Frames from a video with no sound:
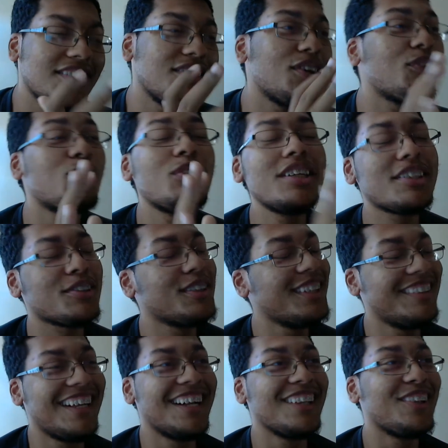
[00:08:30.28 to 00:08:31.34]
We're just gonna leave
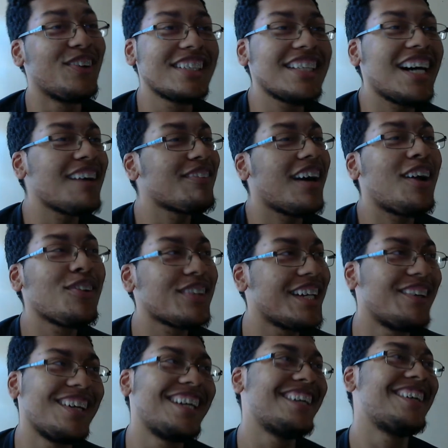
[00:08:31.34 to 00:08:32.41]
that alone, because I don't think
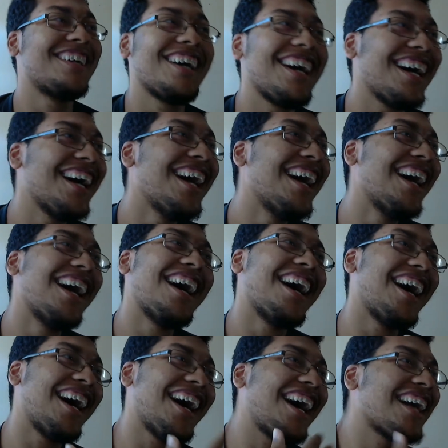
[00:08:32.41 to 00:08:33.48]

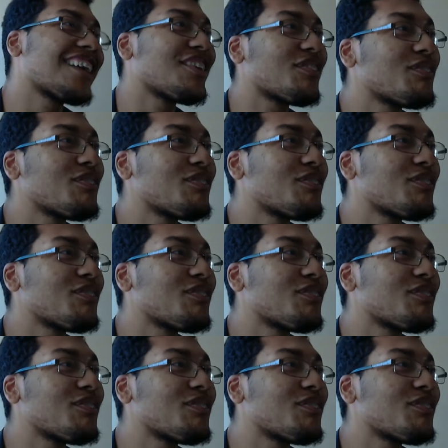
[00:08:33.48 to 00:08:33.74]
because